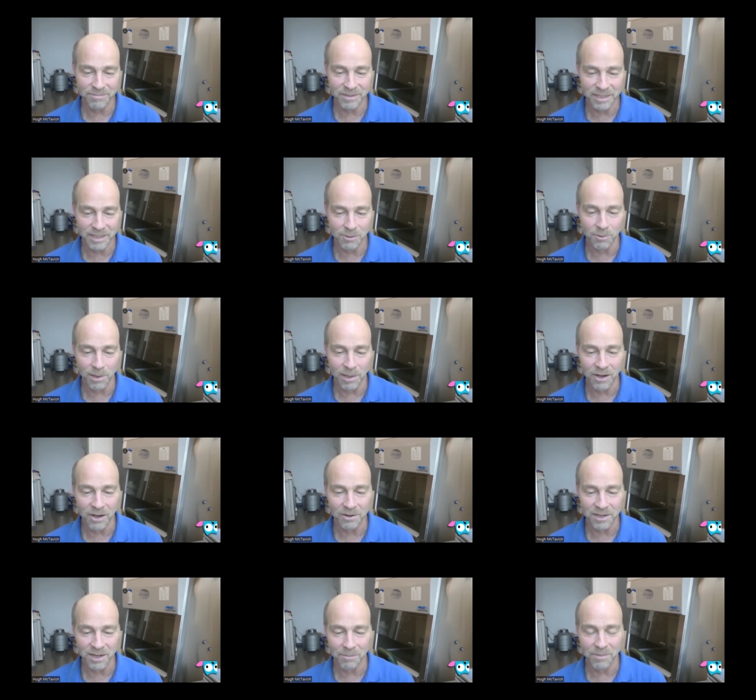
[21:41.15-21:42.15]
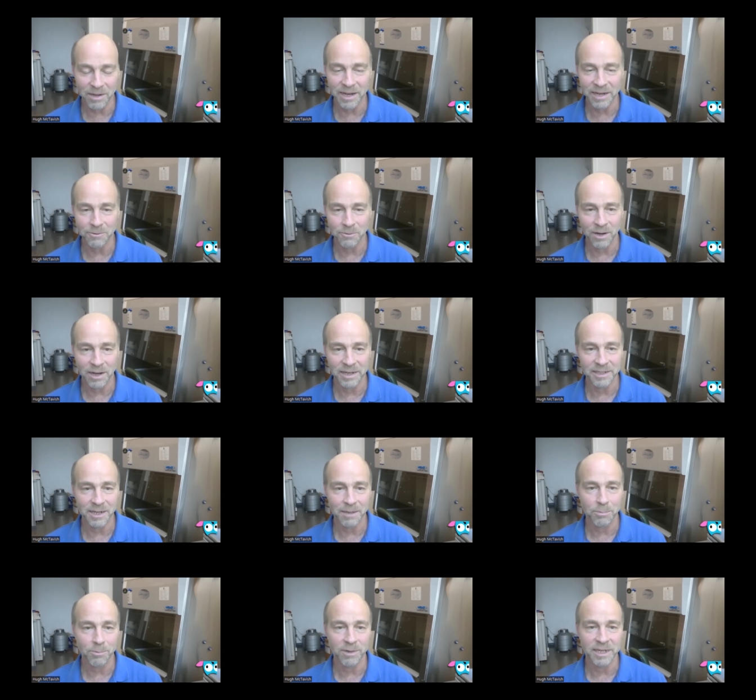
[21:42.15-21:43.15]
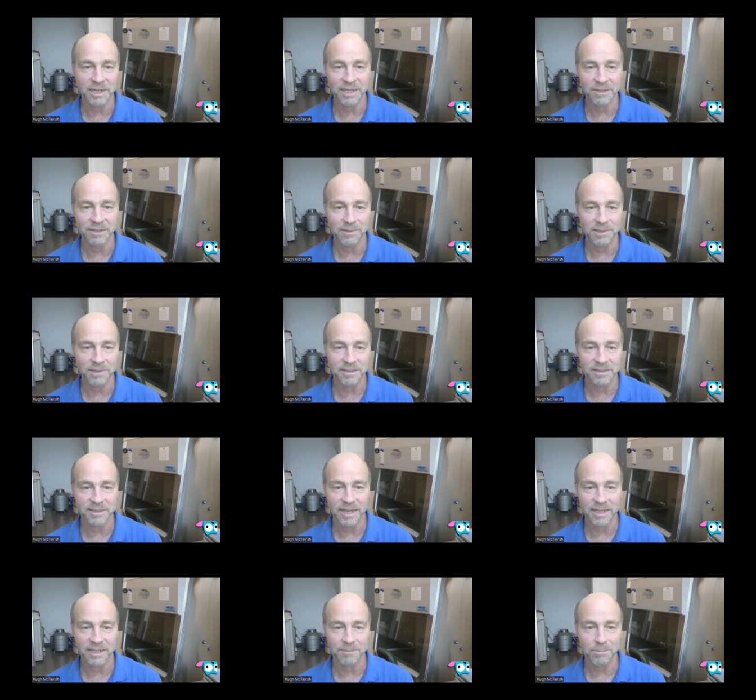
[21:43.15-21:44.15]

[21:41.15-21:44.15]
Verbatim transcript: equal outcome, I'd wind up winning with the second